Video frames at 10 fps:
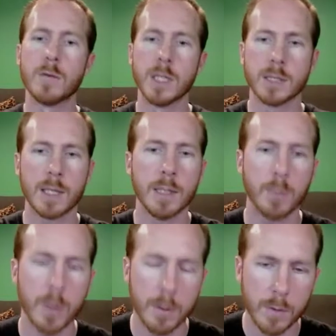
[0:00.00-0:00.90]
sleep
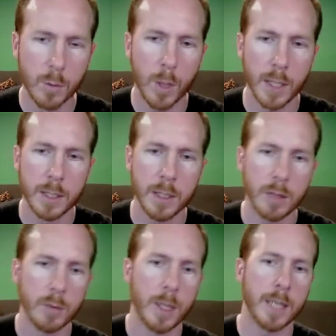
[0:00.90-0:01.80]
if you wanted
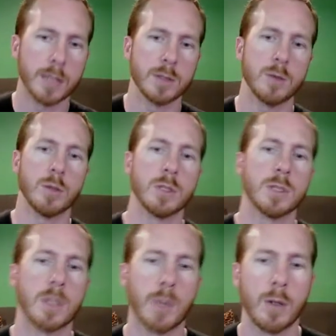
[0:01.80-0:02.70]
otherwise, or just
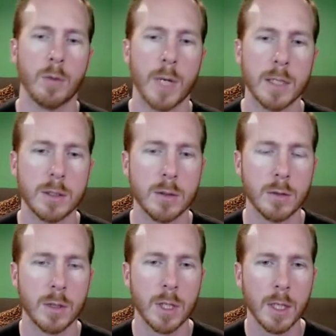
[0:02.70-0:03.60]
some other way
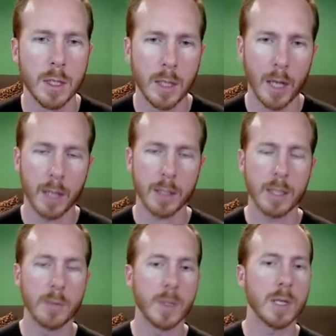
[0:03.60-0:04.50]
to
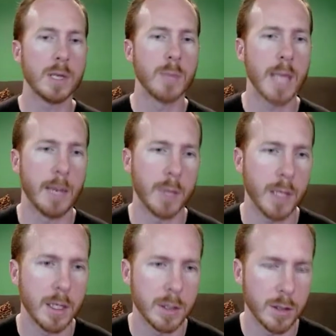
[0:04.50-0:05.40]
keep the
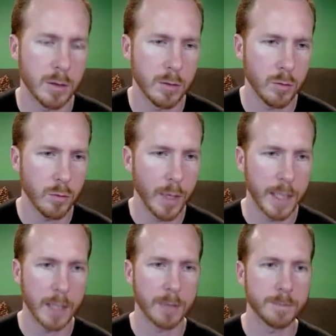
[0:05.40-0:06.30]
application
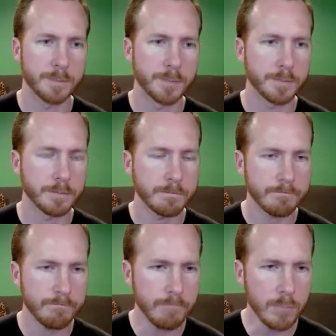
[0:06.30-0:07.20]
running.
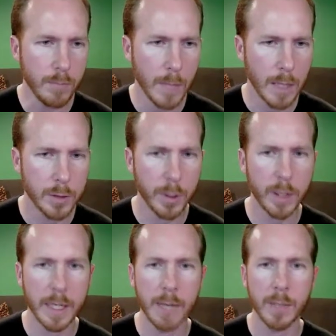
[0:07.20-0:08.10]
So in our
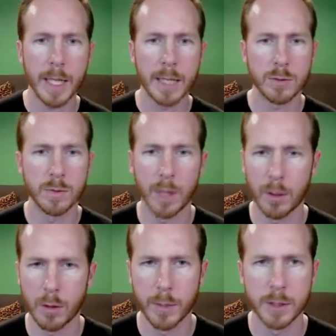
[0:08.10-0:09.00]
game class, we've got a
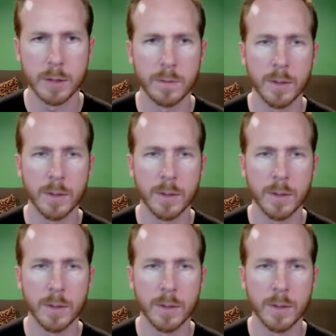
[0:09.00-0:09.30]
whole bunch of